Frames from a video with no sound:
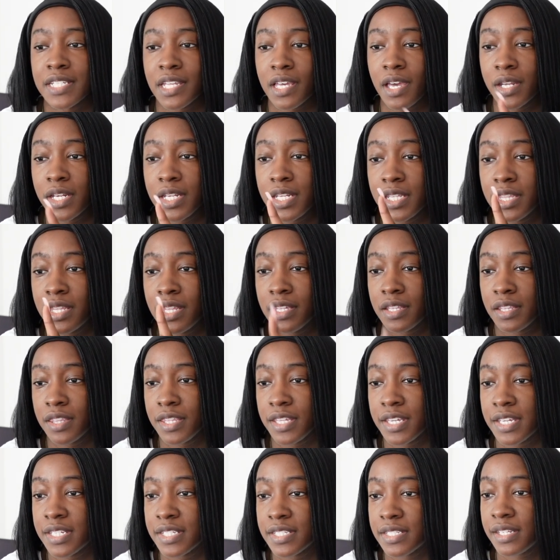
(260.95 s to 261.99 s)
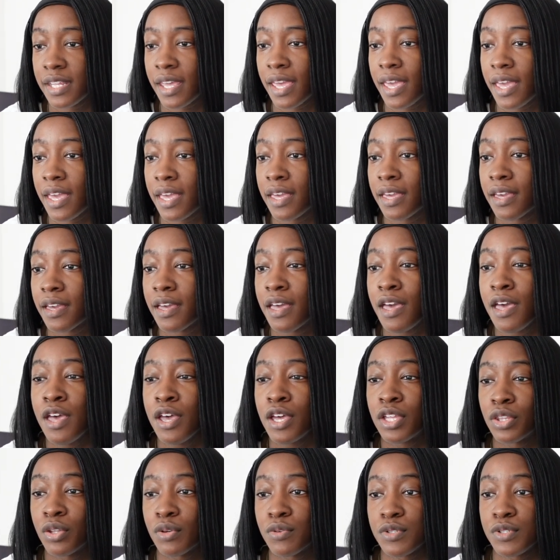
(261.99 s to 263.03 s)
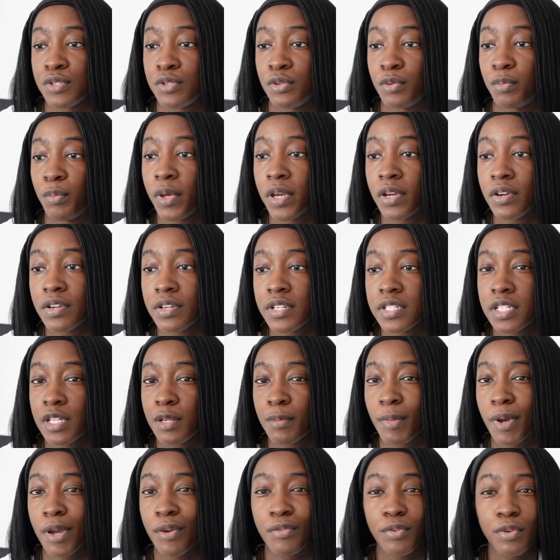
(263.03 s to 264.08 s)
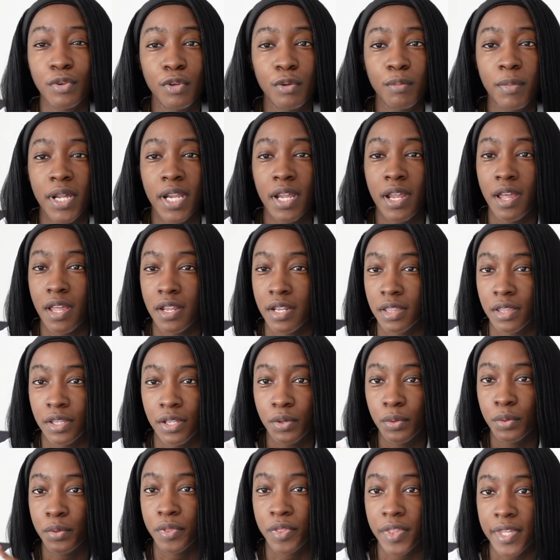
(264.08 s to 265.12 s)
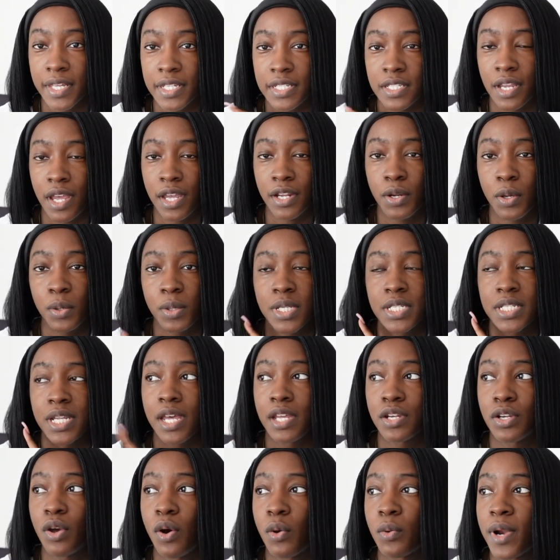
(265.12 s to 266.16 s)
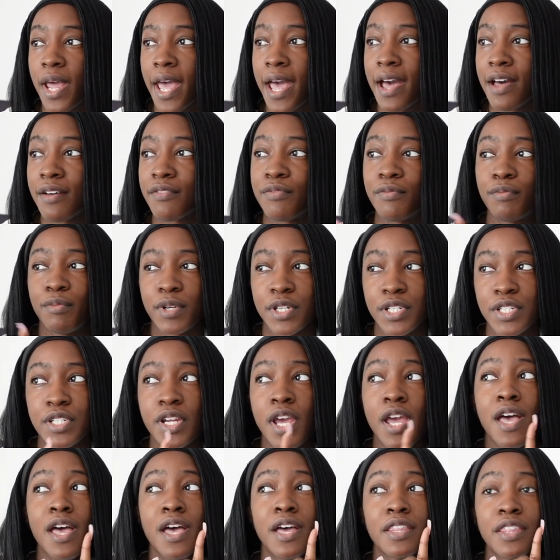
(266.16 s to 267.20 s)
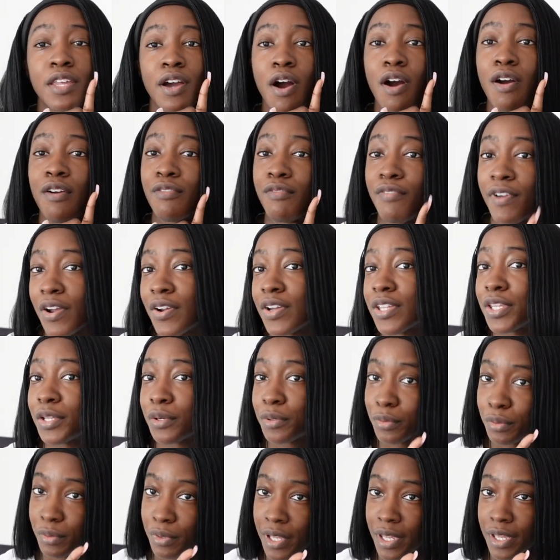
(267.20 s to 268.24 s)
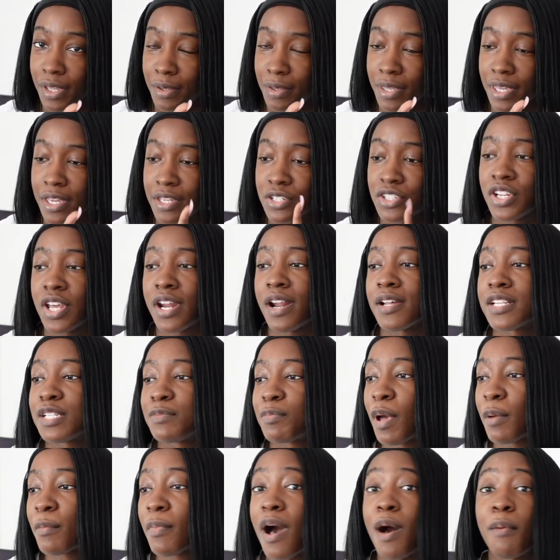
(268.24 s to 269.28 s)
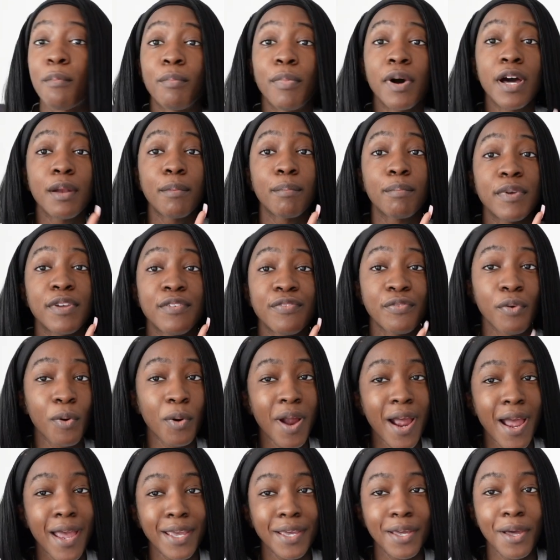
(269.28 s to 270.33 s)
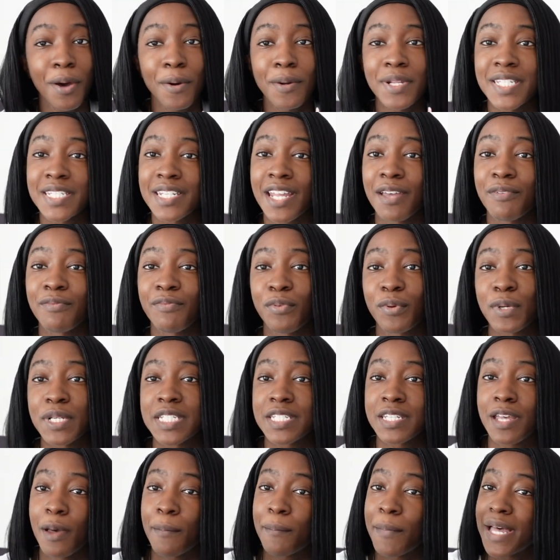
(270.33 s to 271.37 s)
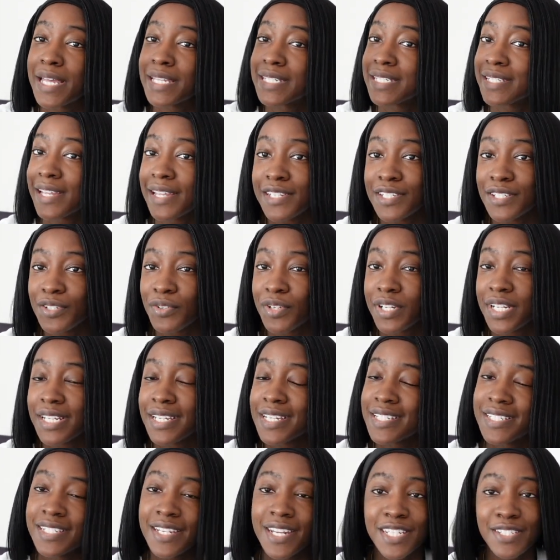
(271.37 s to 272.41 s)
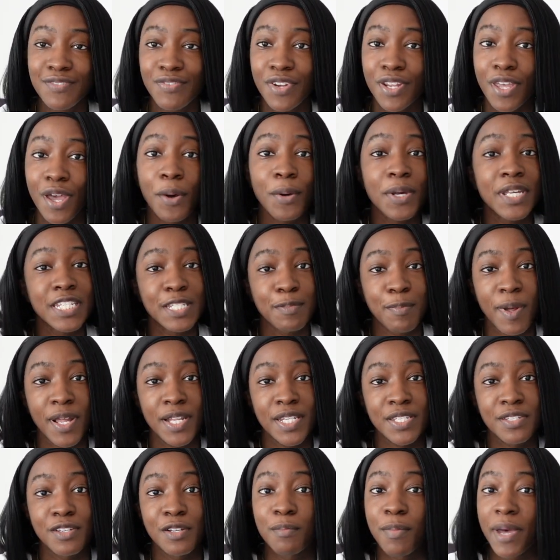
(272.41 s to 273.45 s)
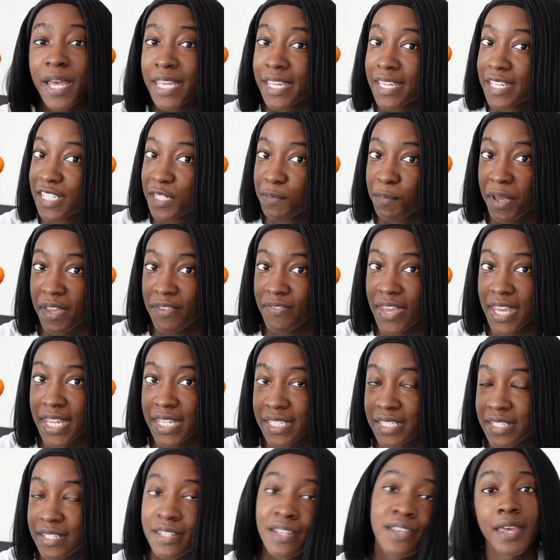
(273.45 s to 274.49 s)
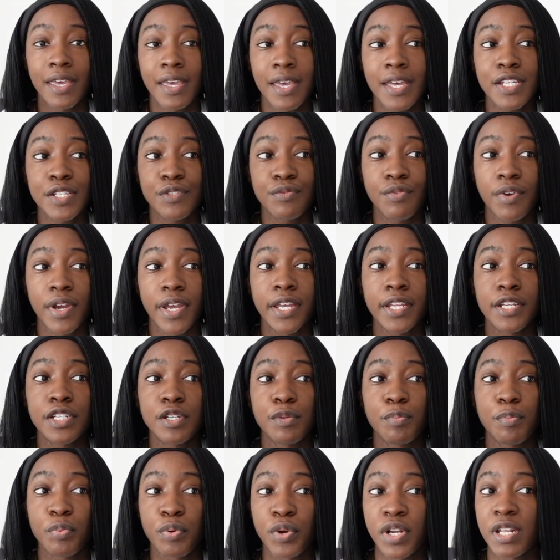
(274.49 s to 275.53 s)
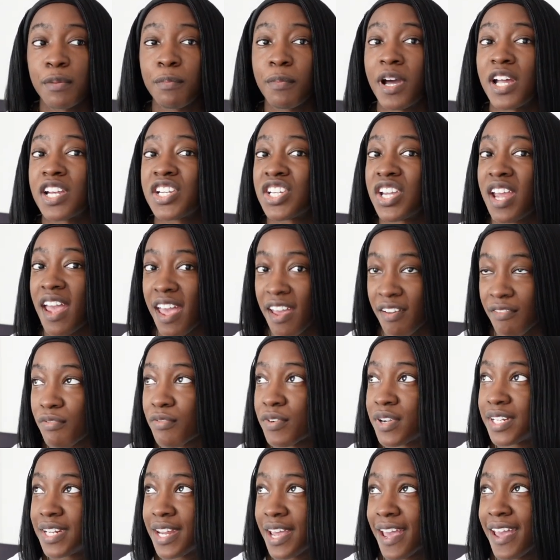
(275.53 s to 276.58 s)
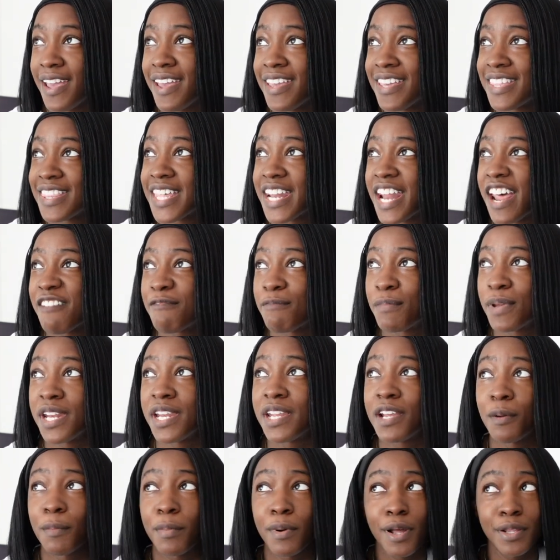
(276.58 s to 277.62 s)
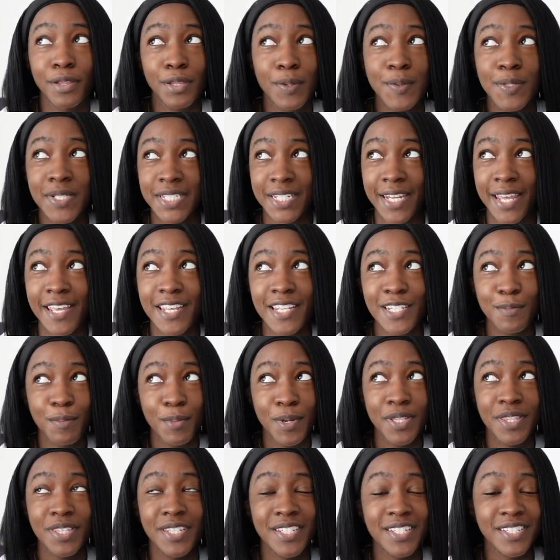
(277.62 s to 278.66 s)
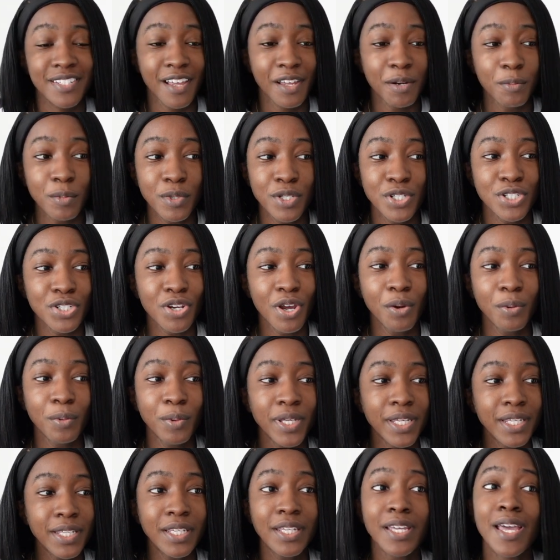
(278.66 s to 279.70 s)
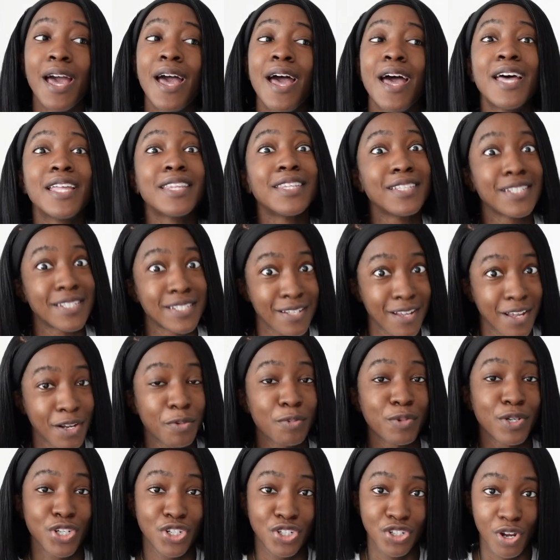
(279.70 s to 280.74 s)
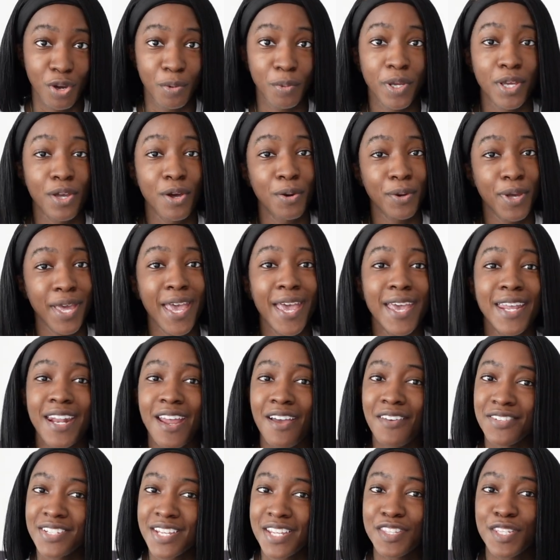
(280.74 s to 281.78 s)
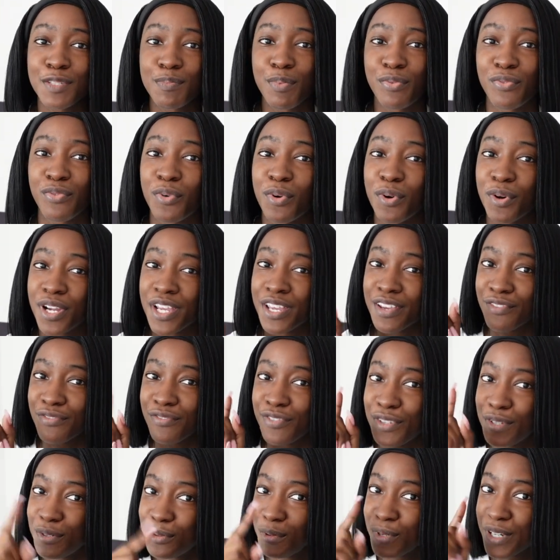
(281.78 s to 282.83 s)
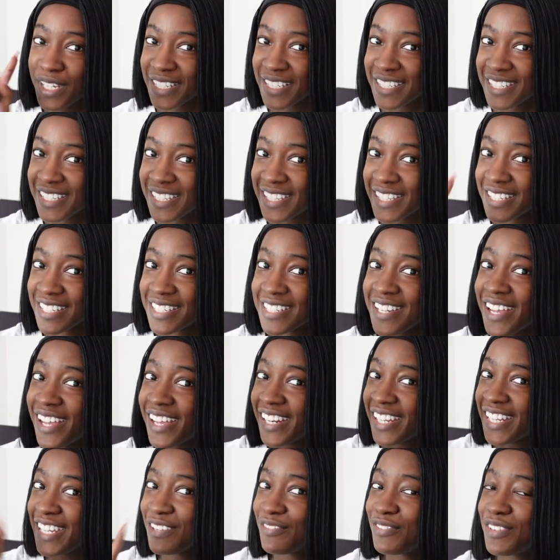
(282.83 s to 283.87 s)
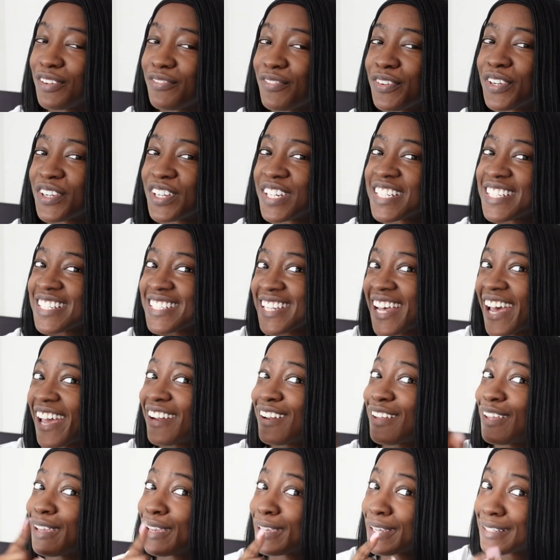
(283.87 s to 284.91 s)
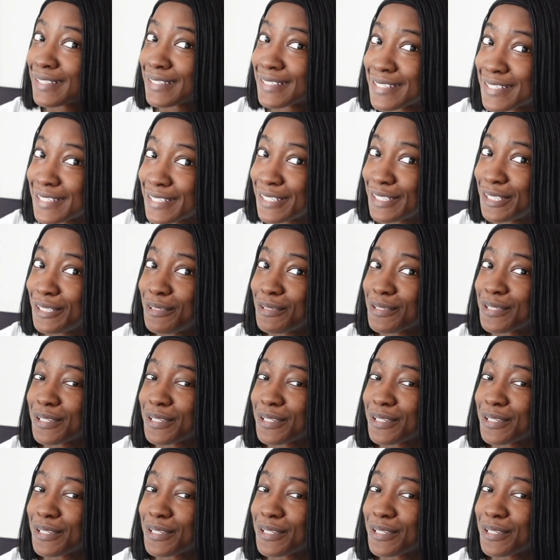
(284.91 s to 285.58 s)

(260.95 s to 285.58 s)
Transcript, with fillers: Like I need the things to hang those two mirrors in my room and, and little things I notice I don't have, which there are very little because shout out to my mom. But before I go, it's time for some sunscreen because today's video is sponsored by Kiss My Face. It has rained pretty much every day that I've been here, but on those days where the sun was showing, the sun was showing, okay? And I've said this before, if you can see the sun, even if you're inside, it can see you.